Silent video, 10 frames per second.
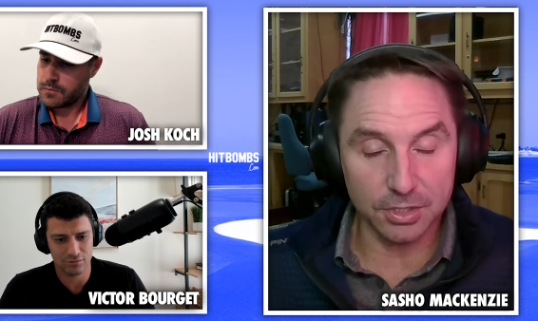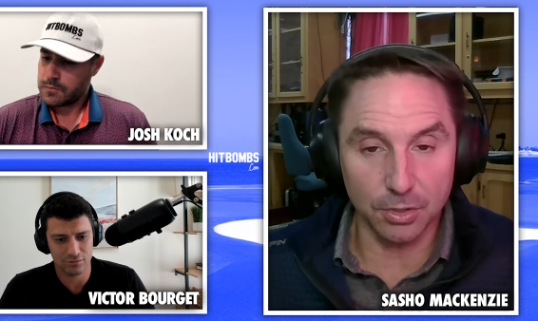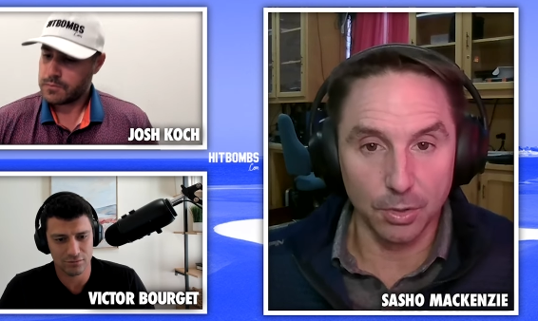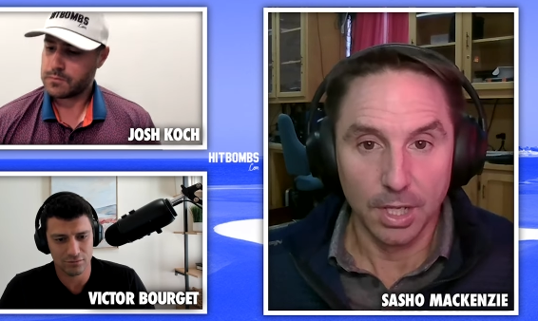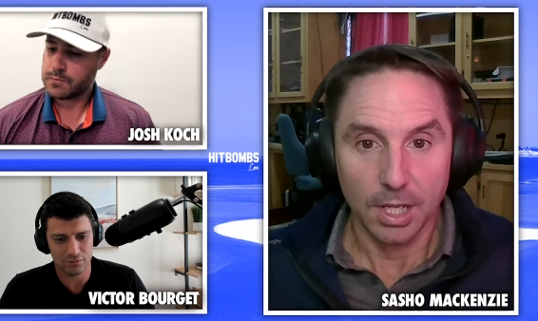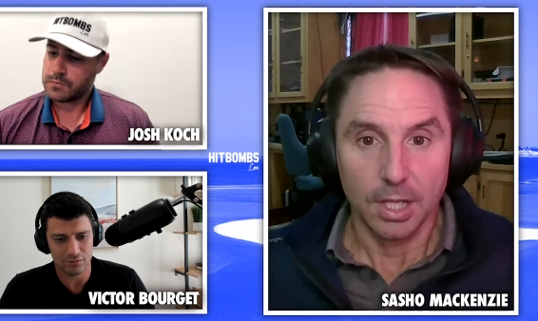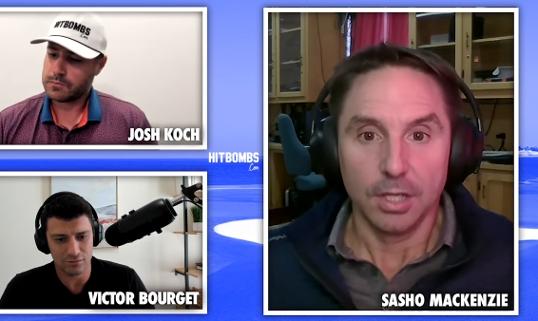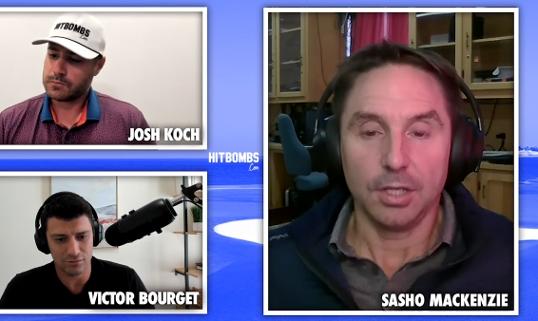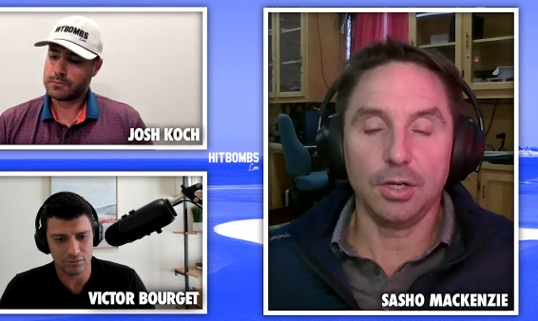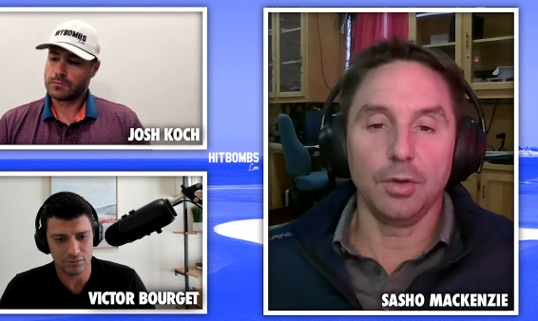Speaker 1: So,
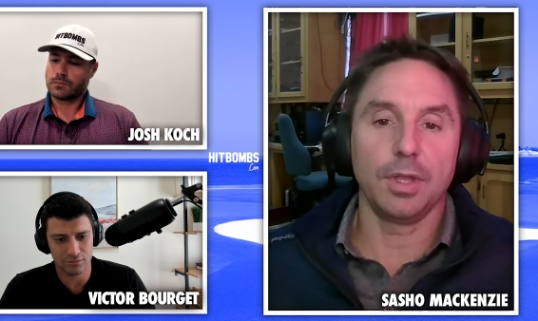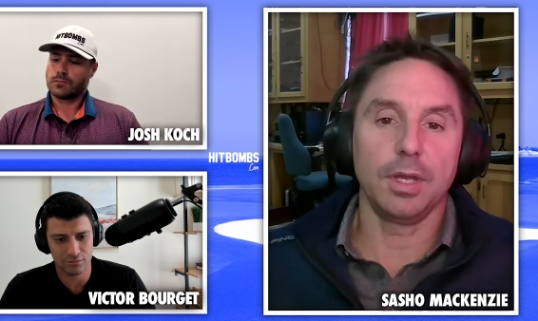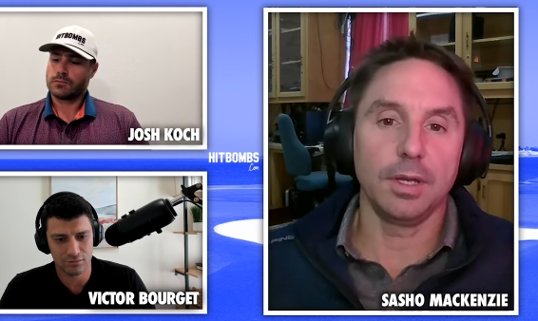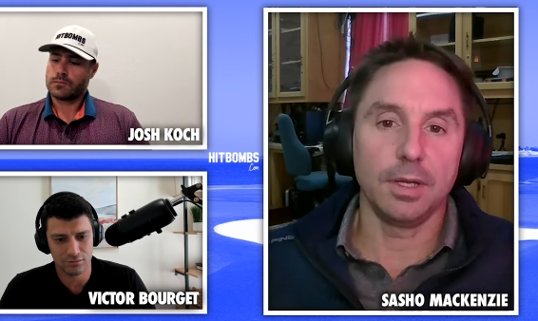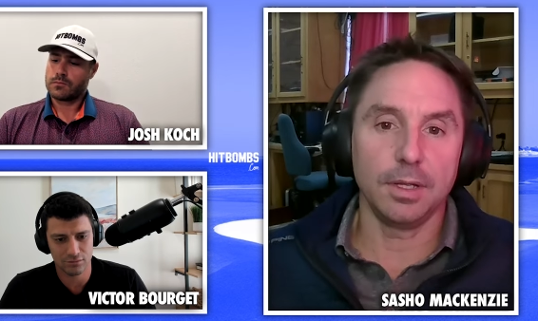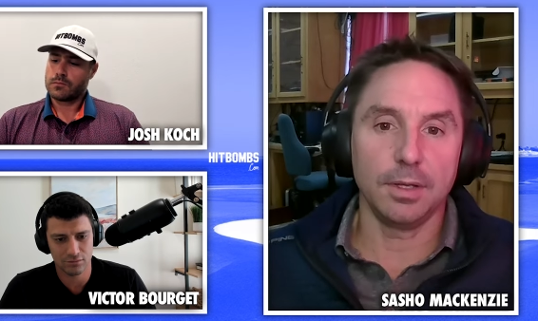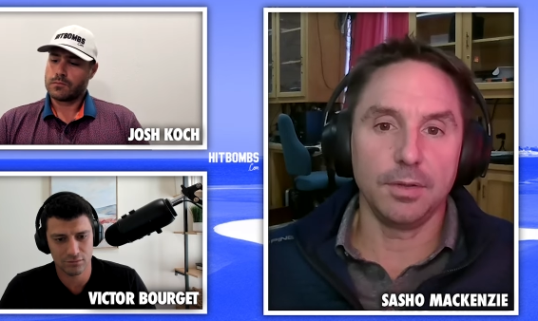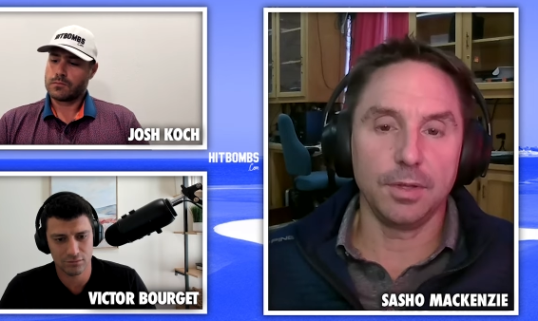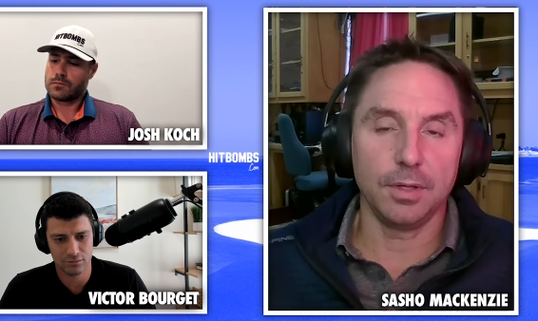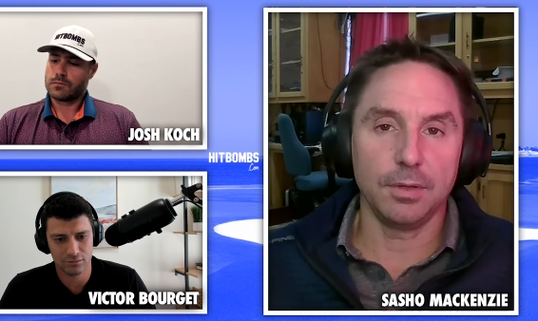you know, the
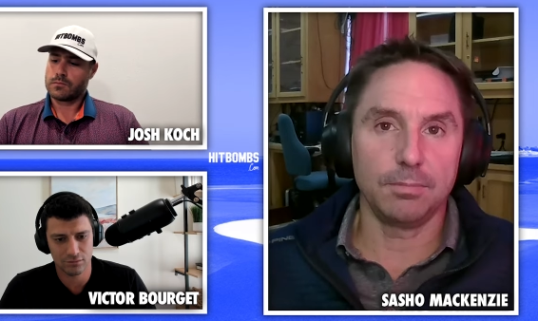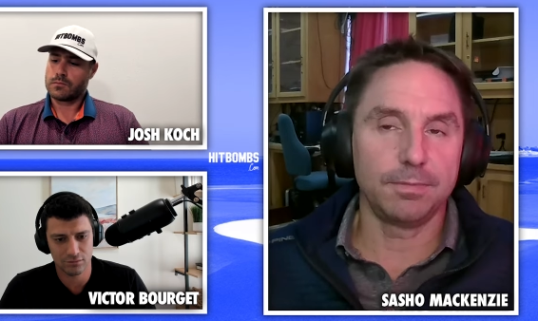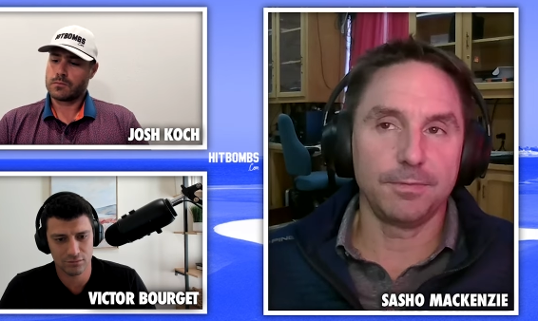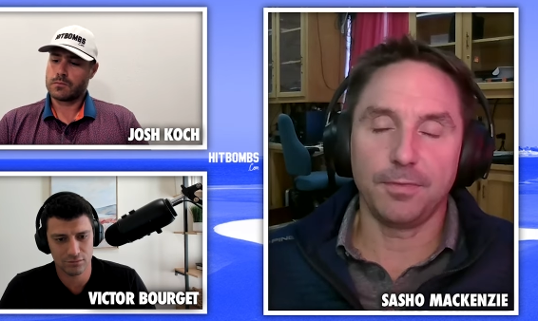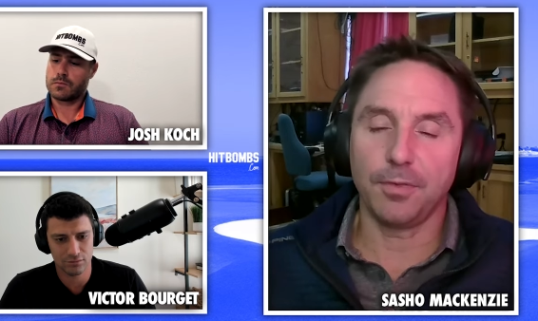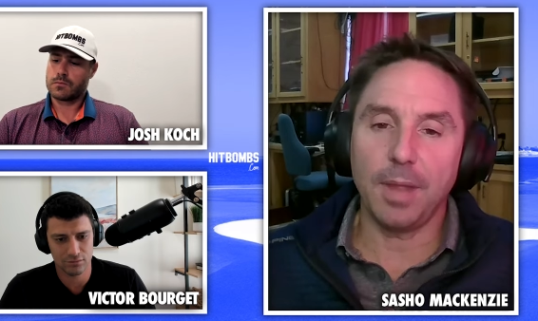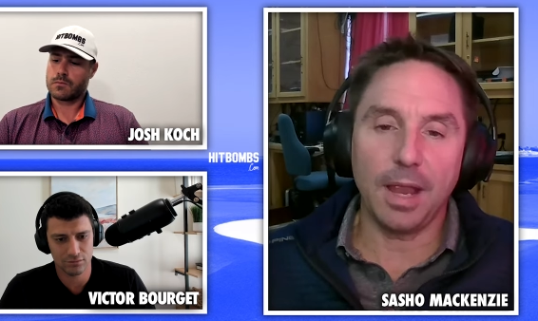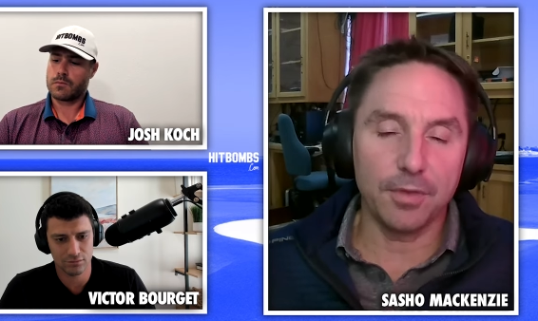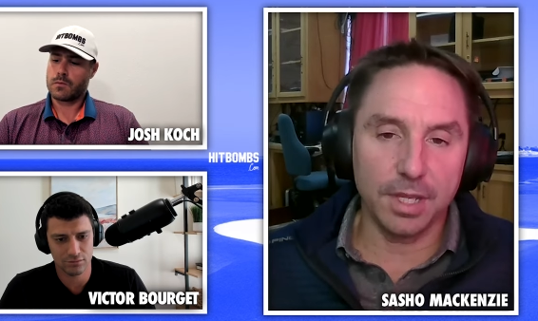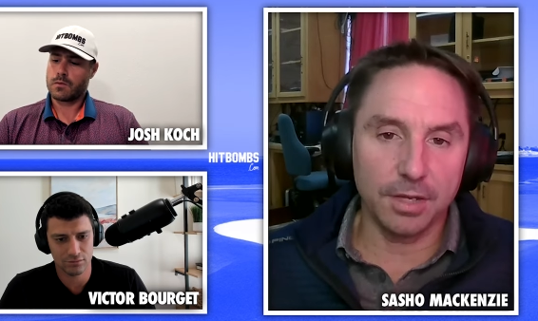the from
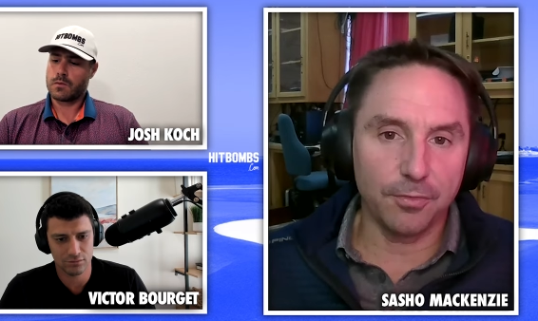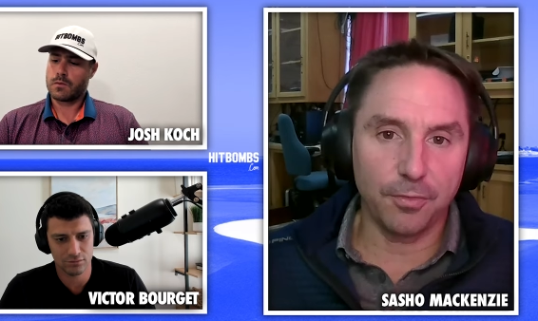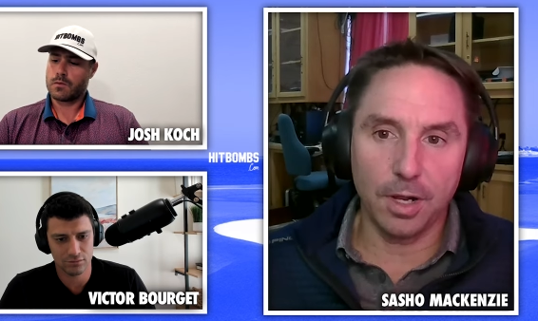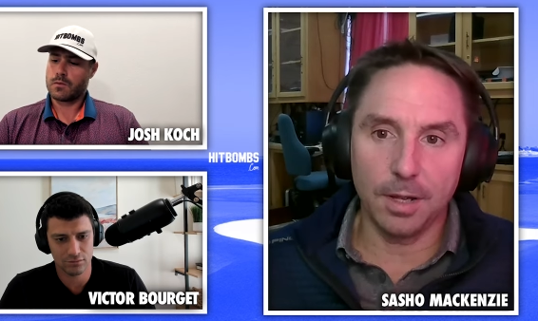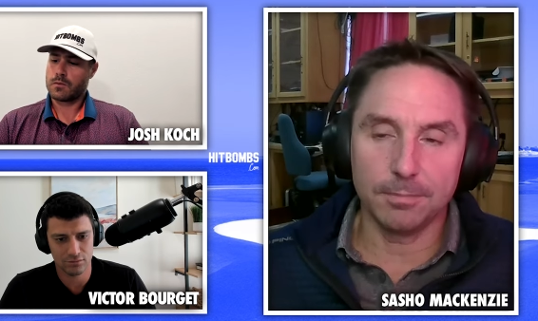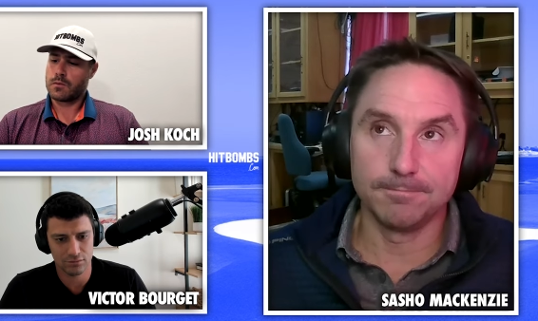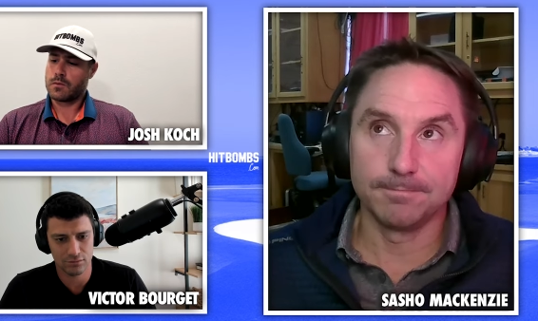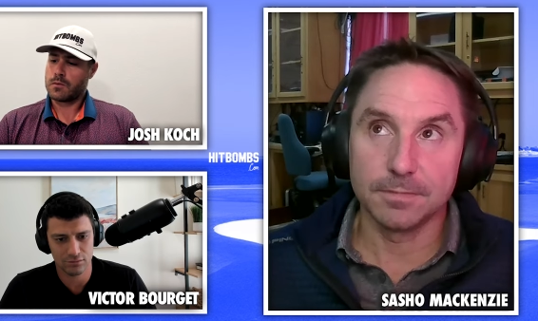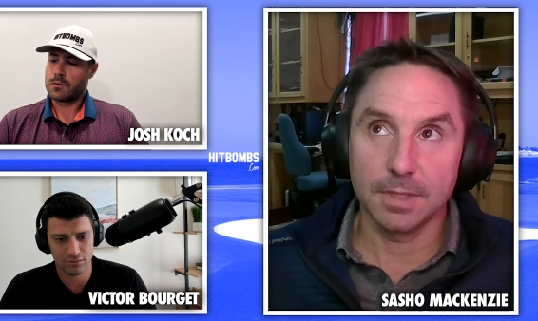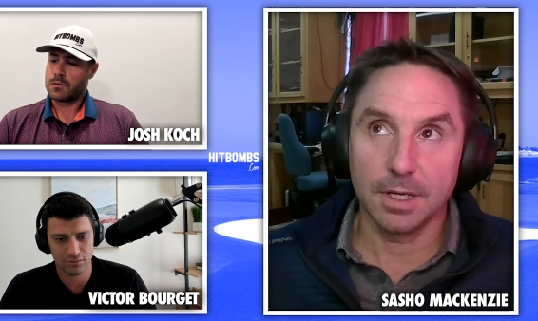everything from,